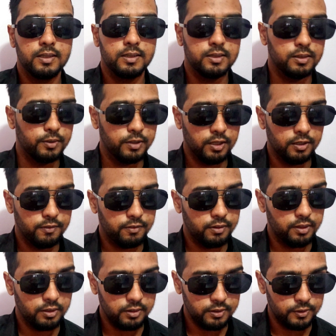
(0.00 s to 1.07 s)
So without
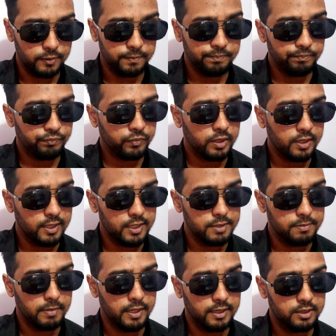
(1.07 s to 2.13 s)
further ado, here's
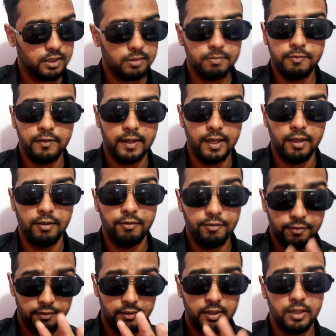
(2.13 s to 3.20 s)
my top 5
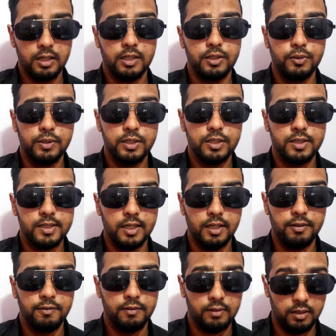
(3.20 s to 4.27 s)

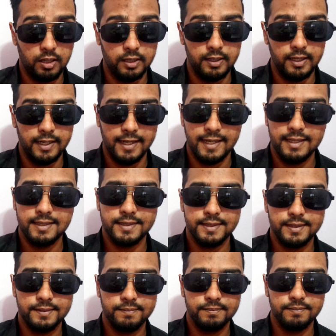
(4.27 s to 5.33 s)
do-it-yourself gardening hacks.